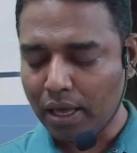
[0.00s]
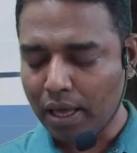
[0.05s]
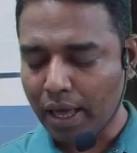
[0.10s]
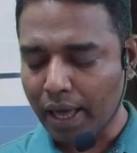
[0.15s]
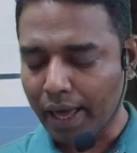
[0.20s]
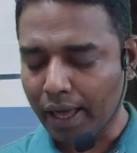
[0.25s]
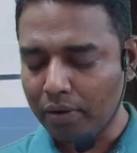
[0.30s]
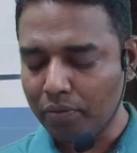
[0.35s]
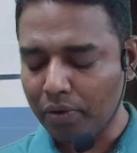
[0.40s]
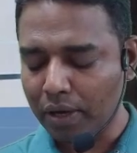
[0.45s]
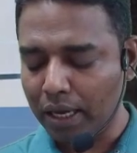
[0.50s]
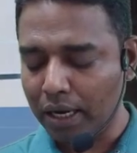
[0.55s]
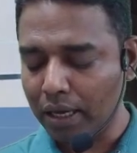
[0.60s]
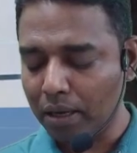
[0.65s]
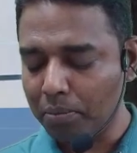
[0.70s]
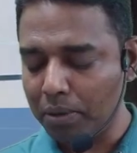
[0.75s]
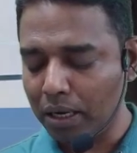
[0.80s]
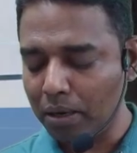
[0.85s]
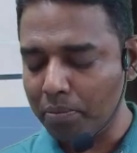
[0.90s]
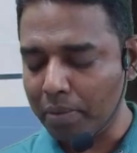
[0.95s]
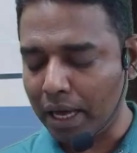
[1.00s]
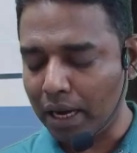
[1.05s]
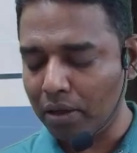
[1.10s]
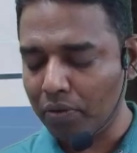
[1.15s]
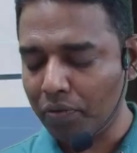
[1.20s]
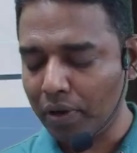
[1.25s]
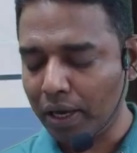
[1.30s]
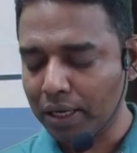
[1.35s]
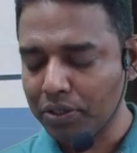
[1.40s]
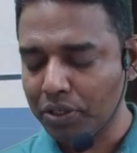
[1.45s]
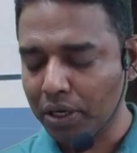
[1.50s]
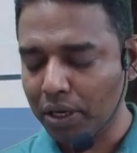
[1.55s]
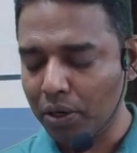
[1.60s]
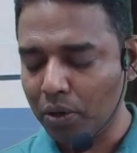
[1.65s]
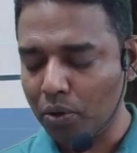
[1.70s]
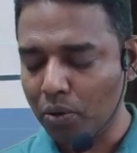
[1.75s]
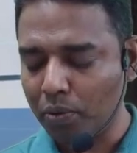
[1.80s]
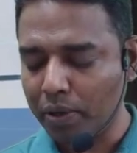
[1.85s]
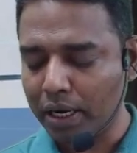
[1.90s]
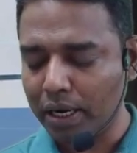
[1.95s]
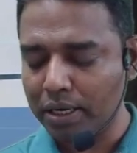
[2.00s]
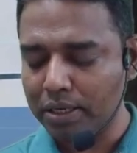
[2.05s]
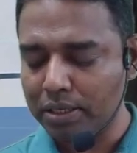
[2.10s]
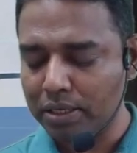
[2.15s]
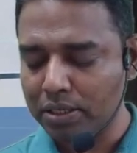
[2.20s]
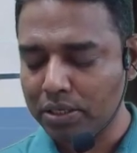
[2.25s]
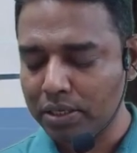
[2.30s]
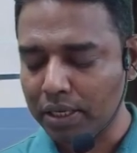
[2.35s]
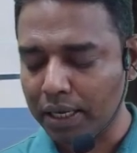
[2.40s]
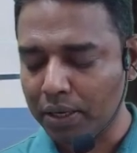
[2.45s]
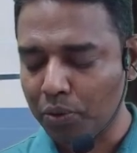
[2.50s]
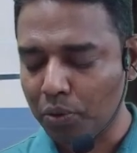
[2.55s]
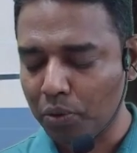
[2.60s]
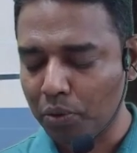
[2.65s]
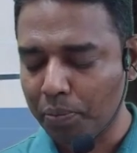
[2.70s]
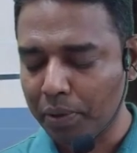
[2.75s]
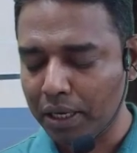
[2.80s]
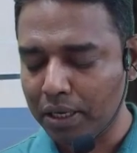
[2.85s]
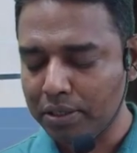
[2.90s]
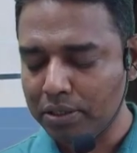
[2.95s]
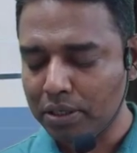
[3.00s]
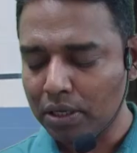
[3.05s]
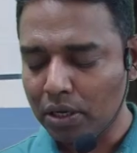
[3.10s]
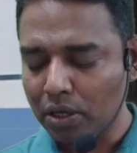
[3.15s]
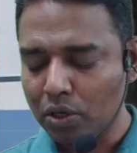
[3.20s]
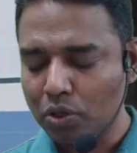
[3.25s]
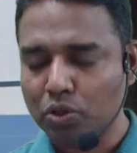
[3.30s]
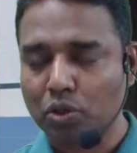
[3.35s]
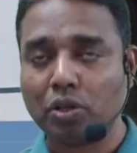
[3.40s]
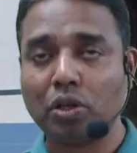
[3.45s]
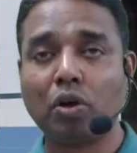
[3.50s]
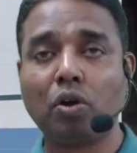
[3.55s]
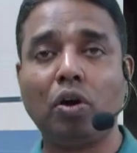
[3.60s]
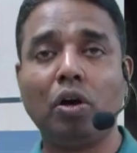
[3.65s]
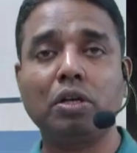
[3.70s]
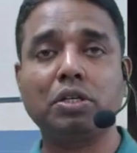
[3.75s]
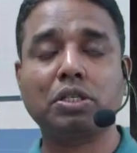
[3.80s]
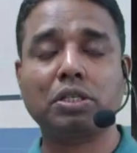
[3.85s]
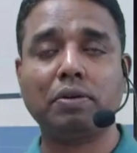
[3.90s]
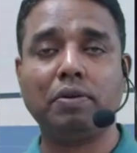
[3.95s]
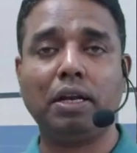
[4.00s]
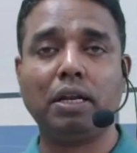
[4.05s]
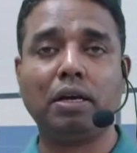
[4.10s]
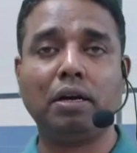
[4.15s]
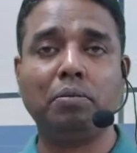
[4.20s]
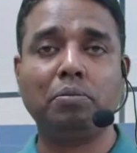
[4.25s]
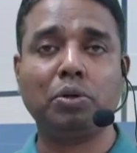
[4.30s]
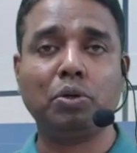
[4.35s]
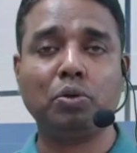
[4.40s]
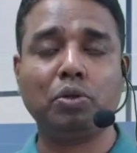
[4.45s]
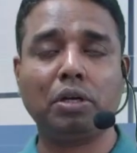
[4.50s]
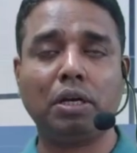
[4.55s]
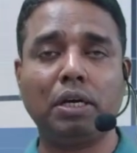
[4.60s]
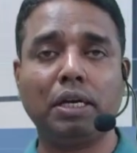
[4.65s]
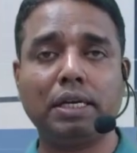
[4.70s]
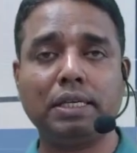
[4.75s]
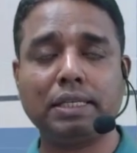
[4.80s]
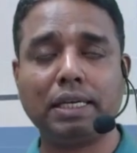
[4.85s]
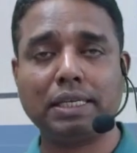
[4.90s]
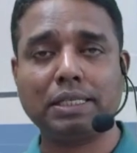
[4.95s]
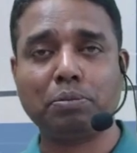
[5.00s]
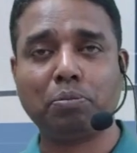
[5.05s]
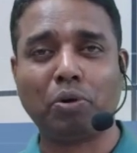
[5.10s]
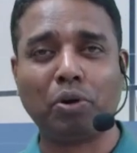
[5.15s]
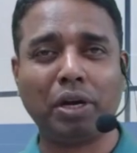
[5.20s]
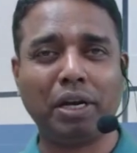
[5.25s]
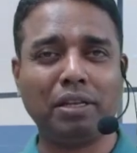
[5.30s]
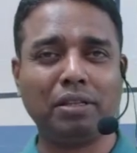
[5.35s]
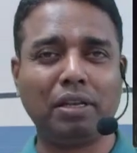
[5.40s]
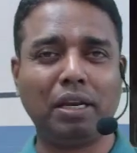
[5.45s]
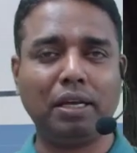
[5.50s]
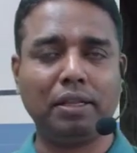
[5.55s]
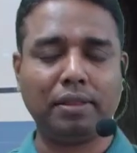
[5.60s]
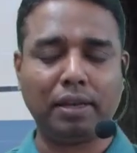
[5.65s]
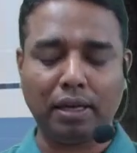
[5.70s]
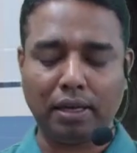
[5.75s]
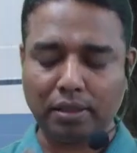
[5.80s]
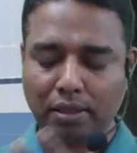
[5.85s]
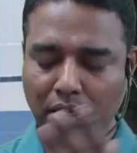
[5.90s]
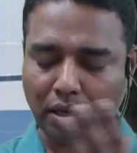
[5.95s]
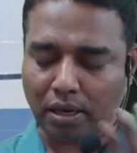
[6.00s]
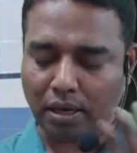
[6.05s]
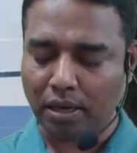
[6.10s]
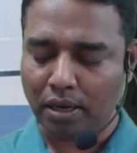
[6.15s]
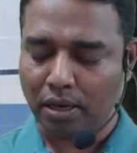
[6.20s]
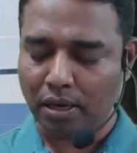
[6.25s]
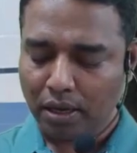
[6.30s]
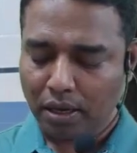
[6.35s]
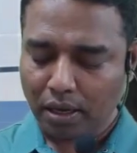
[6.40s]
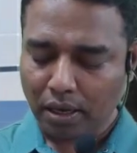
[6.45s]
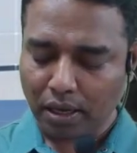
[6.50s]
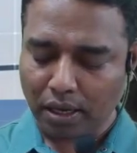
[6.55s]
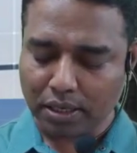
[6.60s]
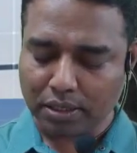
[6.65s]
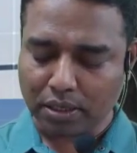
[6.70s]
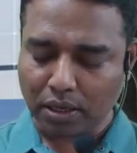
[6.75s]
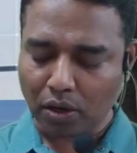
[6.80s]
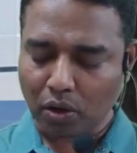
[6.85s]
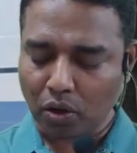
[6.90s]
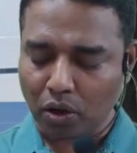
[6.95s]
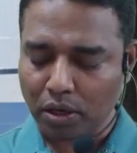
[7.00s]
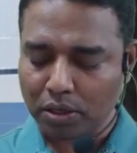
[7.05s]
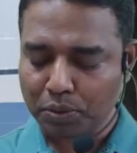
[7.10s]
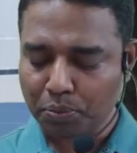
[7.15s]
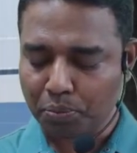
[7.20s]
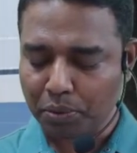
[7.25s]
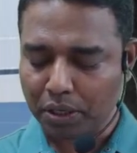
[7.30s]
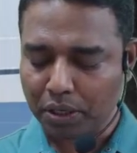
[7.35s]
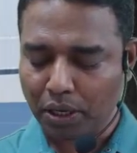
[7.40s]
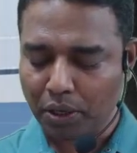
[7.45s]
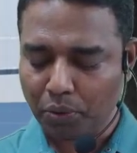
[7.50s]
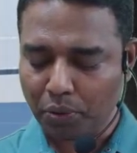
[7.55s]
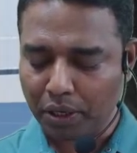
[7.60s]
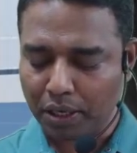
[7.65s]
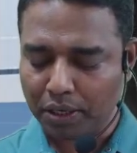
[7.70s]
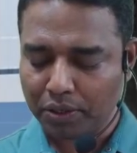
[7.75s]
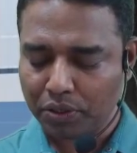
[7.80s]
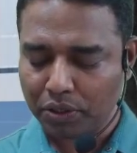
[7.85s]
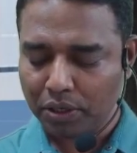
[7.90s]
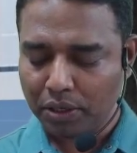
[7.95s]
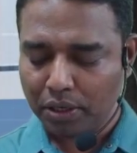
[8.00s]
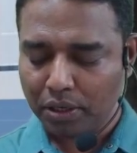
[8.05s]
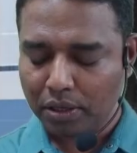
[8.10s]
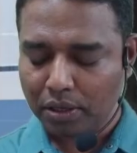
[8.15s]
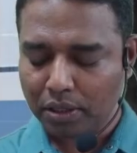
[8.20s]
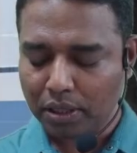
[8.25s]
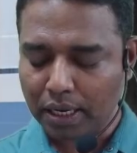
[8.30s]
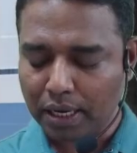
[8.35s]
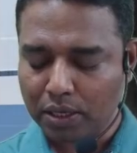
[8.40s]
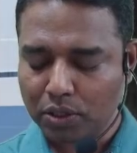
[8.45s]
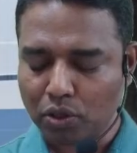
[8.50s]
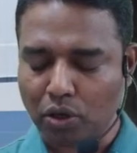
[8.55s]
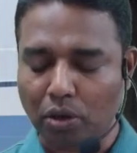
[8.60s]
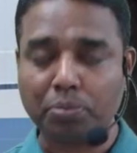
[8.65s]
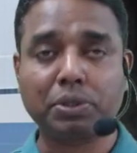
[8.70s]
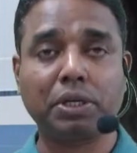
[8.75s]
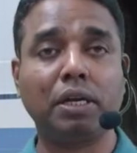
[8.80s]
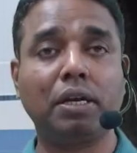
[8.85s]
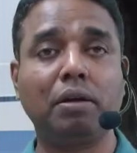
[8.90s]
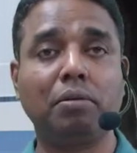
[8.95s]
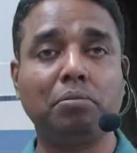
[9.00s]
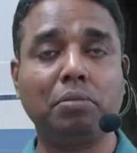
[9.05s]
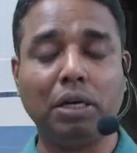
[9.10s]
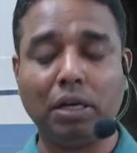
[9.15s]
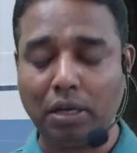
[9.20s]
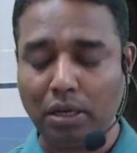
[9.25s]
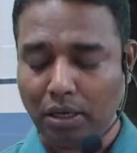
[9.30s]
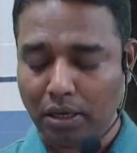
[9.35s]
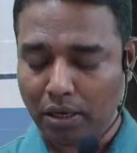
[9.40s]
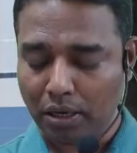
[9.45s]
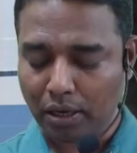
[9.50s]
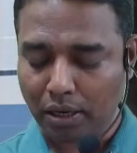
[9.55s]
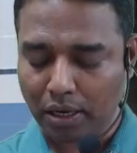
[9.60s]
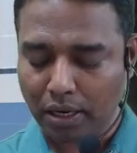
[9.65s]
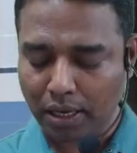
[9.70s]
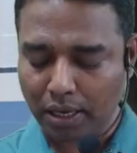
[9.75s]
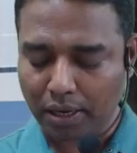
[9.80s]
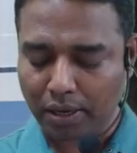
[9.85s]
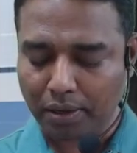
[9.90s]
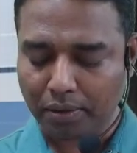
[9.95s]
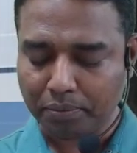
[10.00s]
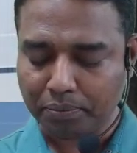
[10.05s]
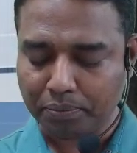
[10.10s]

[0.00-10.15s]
and variable manufacturing overheads is 10 rupees, so the cost will come to 36.333 is the cost per unit. That is option number D.